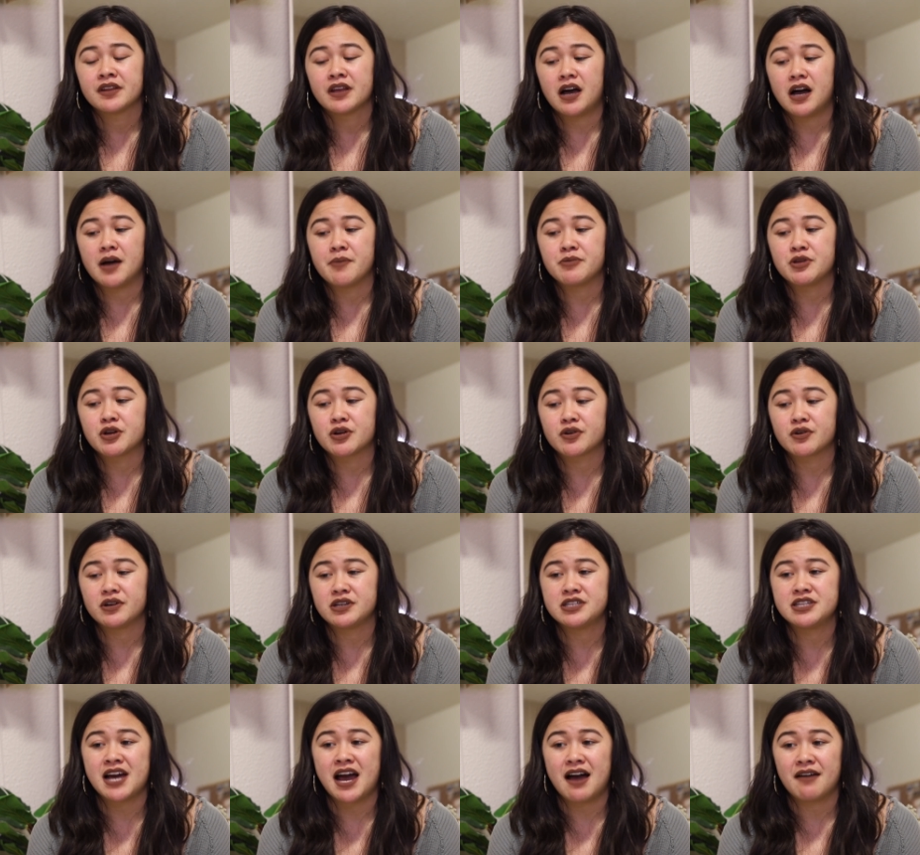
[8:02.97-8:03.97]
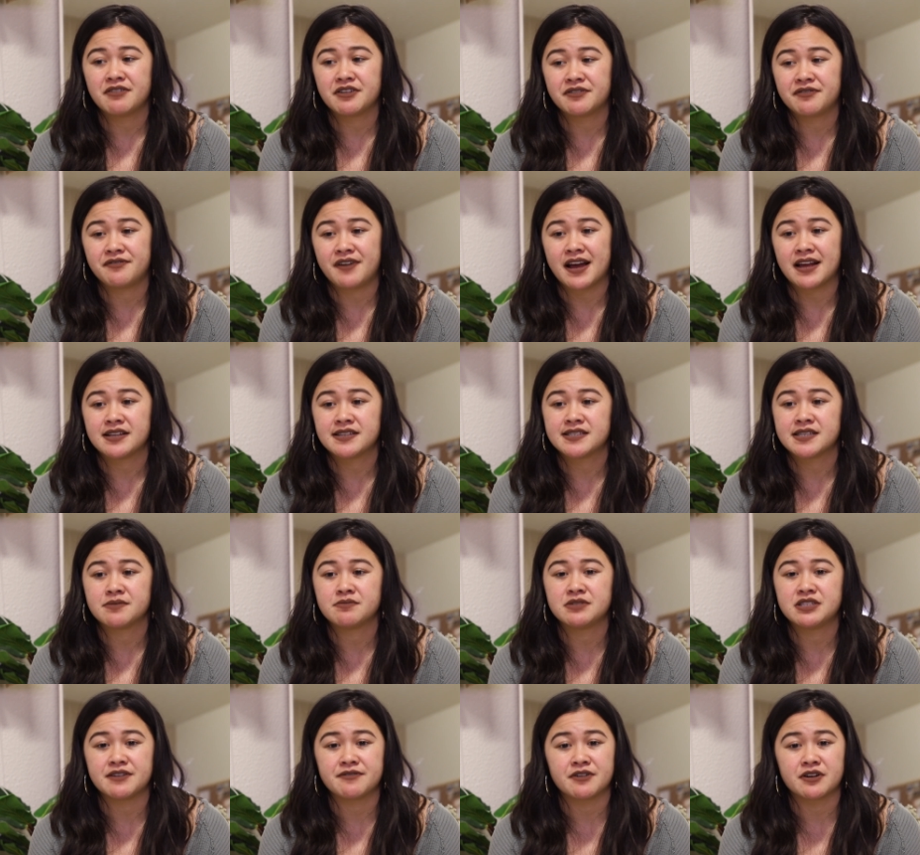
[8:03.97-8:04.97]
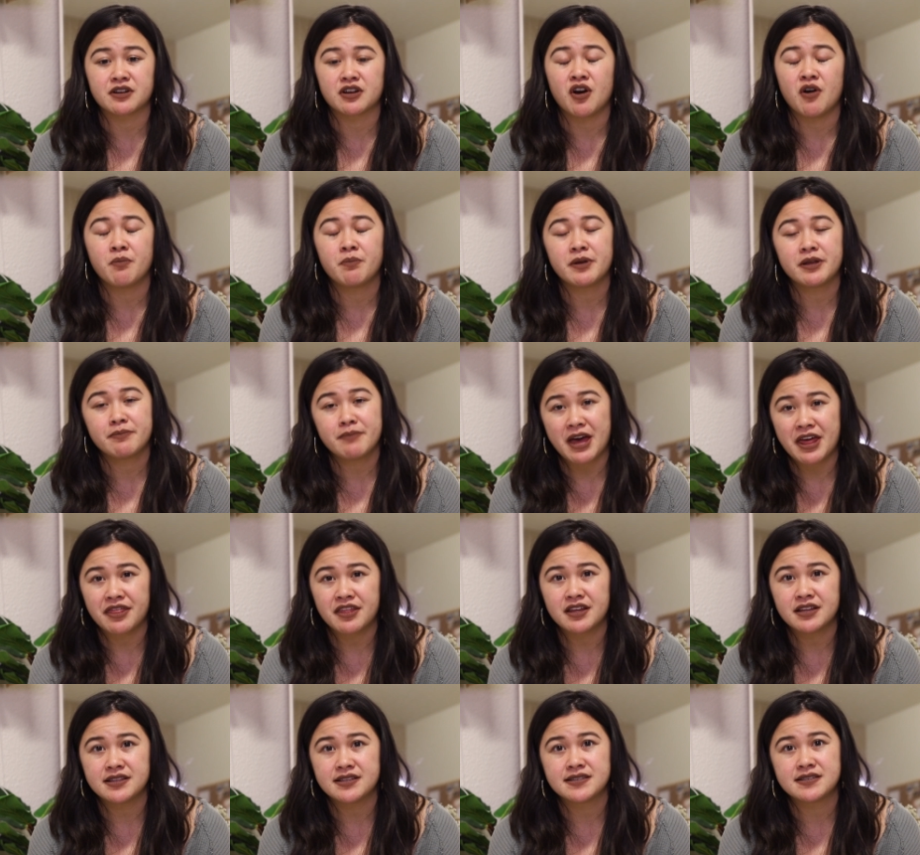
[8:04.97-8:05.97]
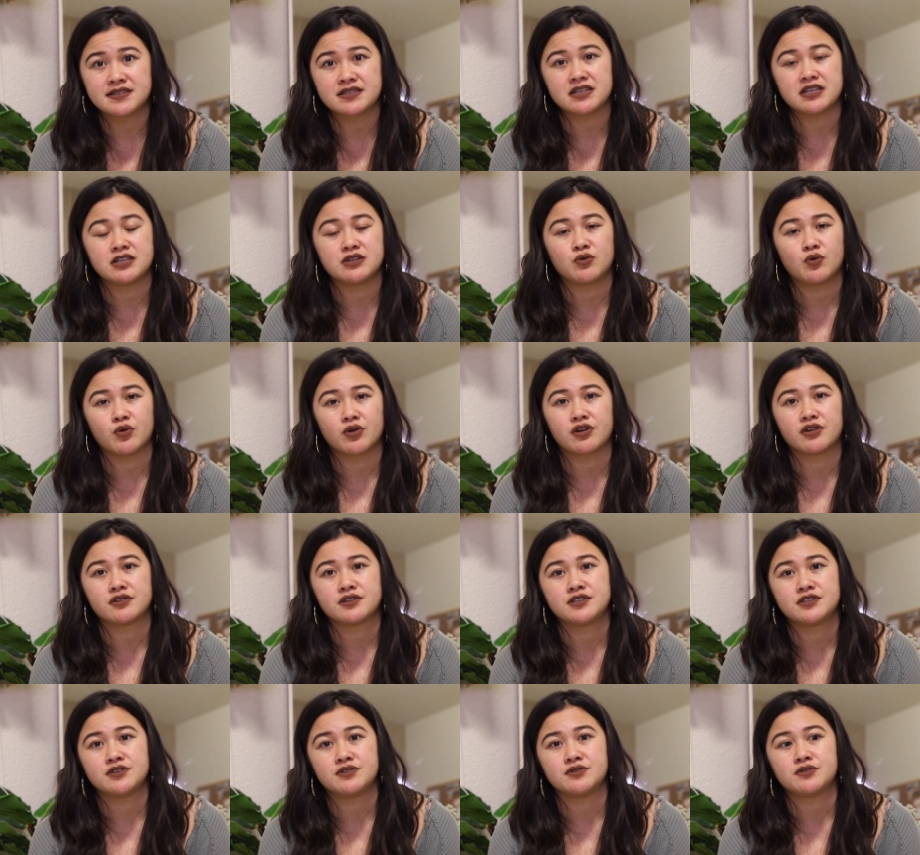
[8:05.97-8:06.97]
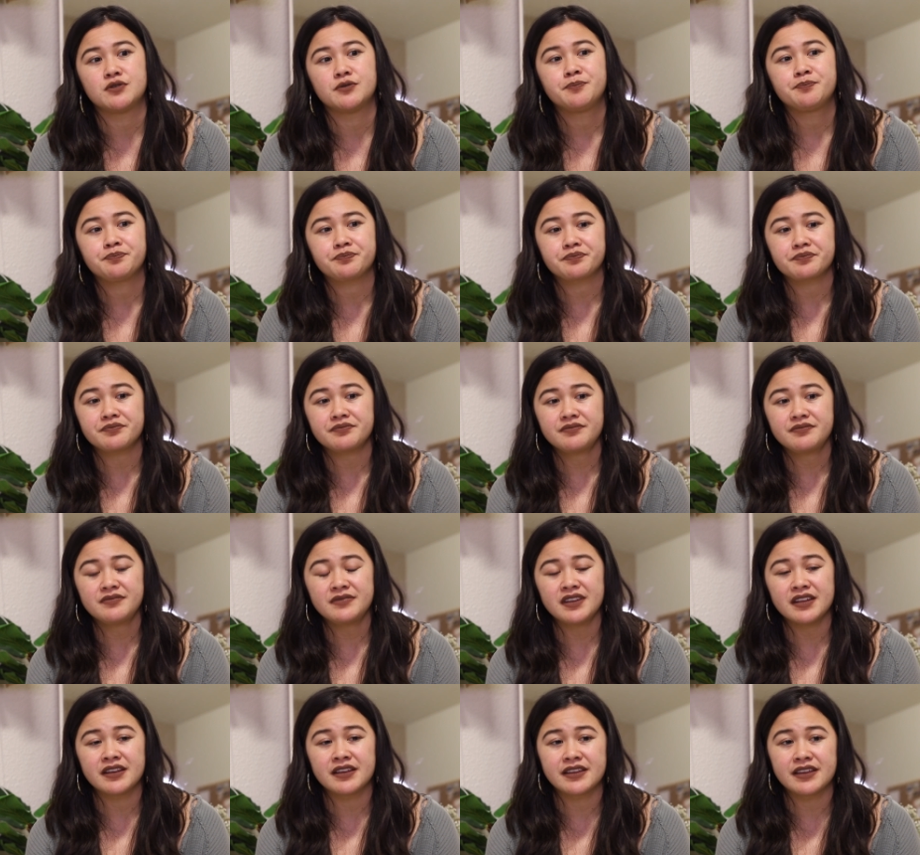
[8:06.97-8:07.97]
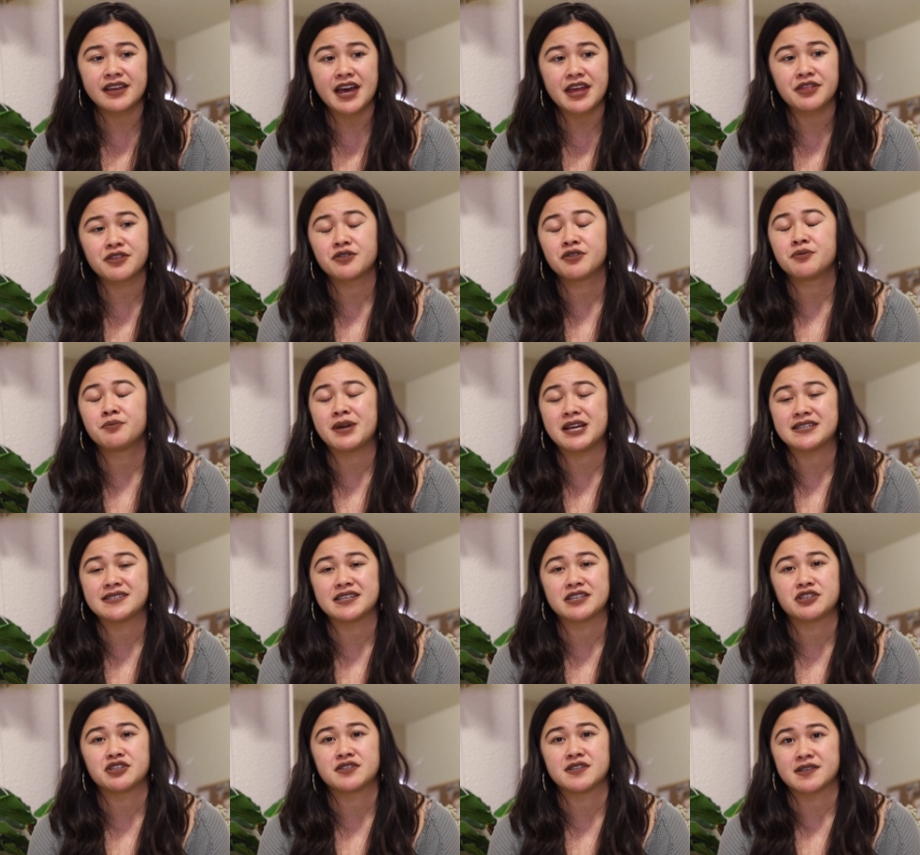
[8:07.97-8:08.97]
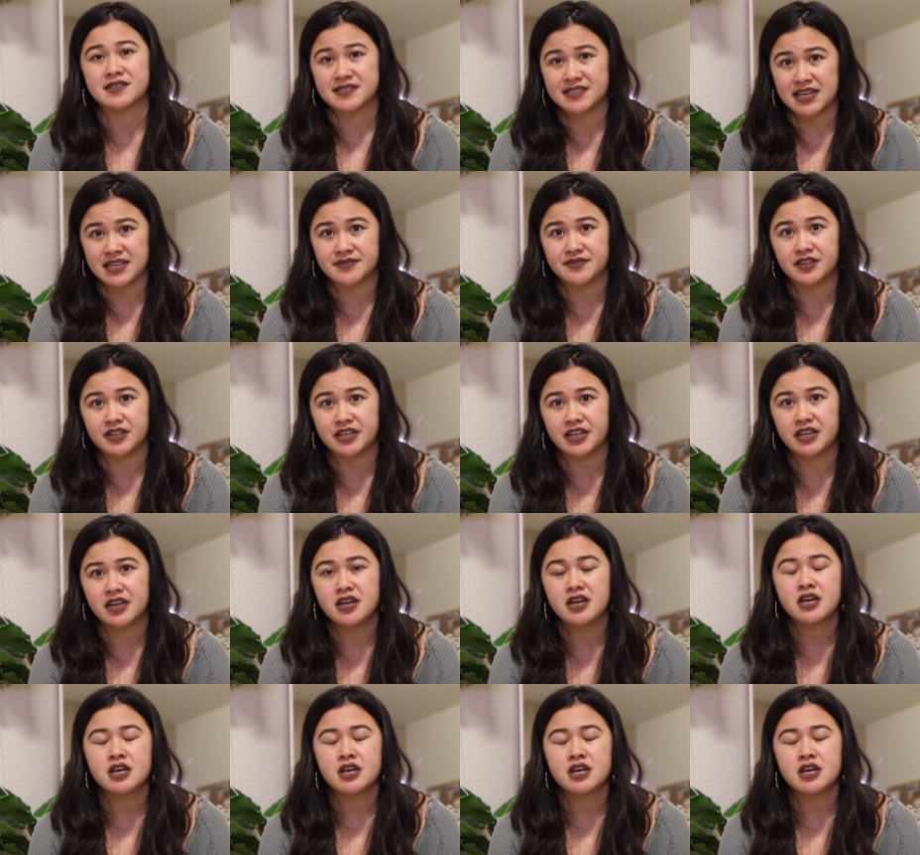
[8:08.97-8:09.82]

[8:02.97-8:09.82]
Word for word: Um, you're going to have to find some different coping methods in order to get through basic successfully.